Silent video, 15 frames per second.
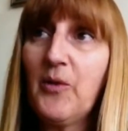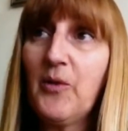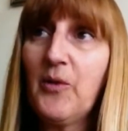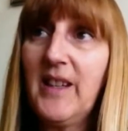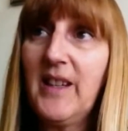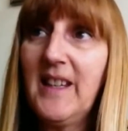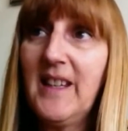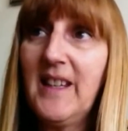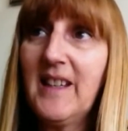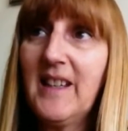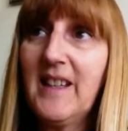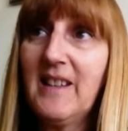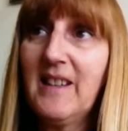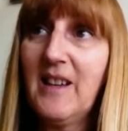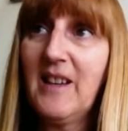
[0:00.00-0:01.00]
But the
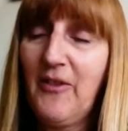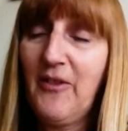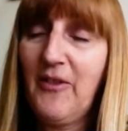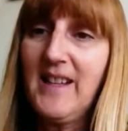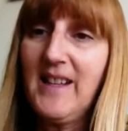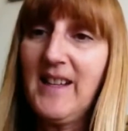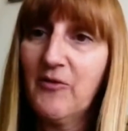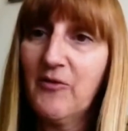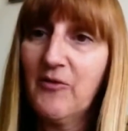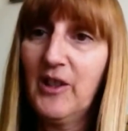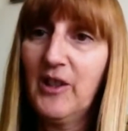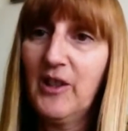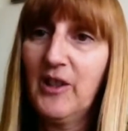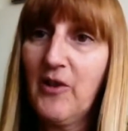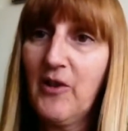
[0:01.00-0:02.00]
effects
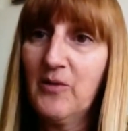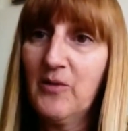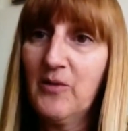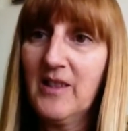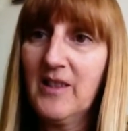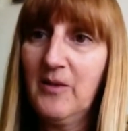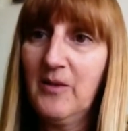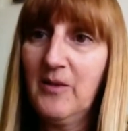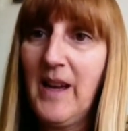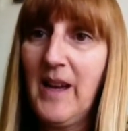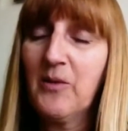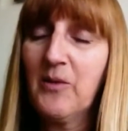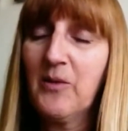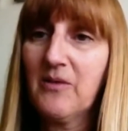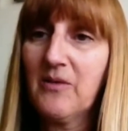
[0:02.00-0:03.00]
for your throat and your
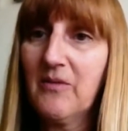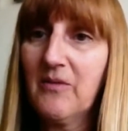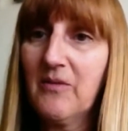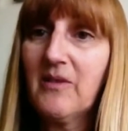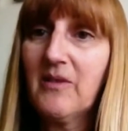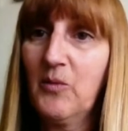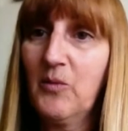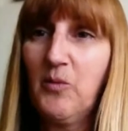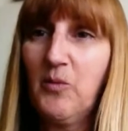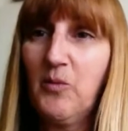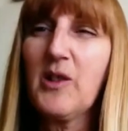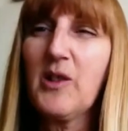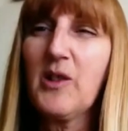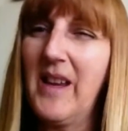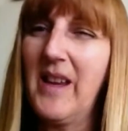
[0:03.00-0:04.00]
mouth
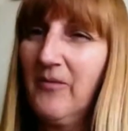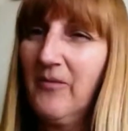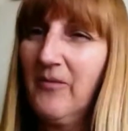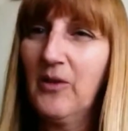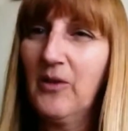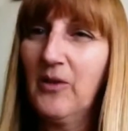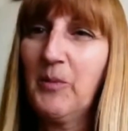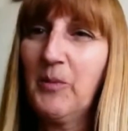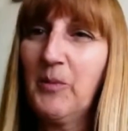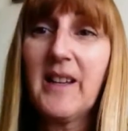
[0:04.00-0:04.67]
was painful.